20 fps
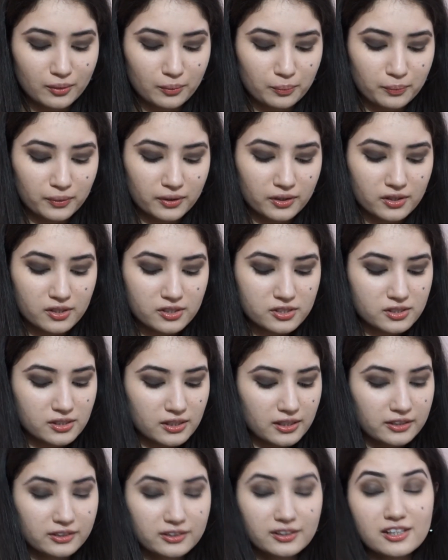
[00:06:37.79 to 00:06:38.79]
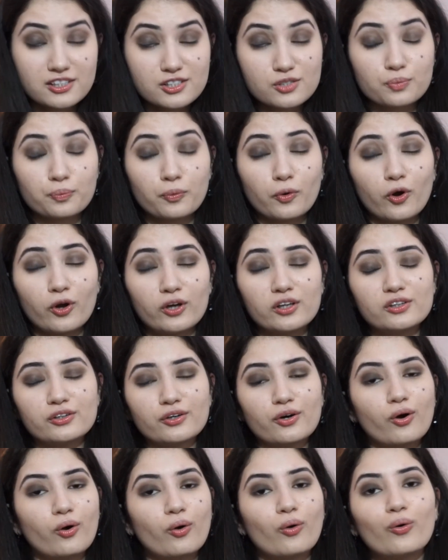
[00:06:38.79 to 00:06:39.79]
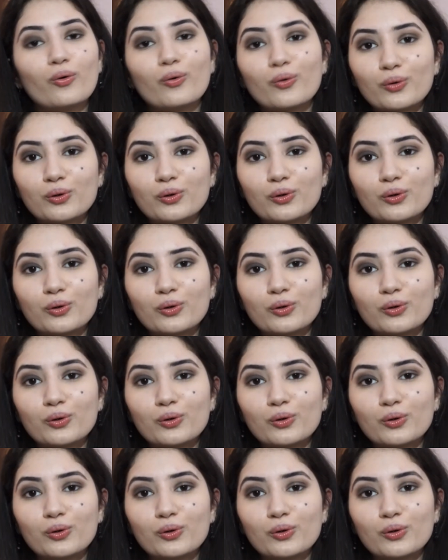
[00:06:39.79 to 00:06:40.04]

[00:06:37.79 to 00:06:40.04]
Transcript: because it can spoil your whole